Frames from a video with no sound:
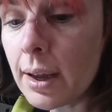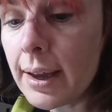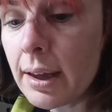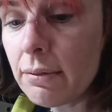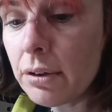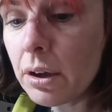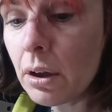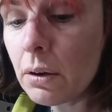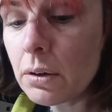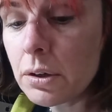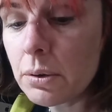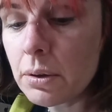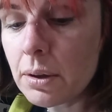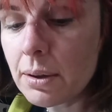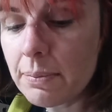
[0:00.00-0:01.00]
like if you go
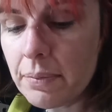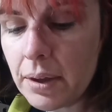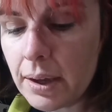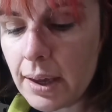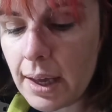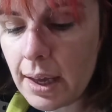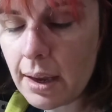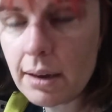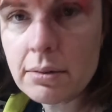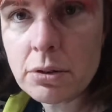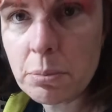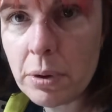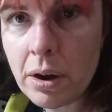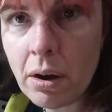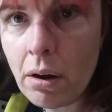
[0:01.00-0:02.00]
do a gig
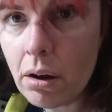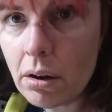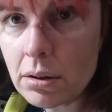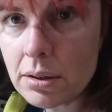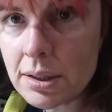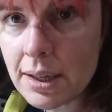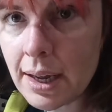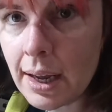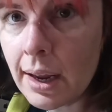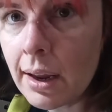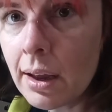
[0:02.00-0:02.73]
somewhere hot, say,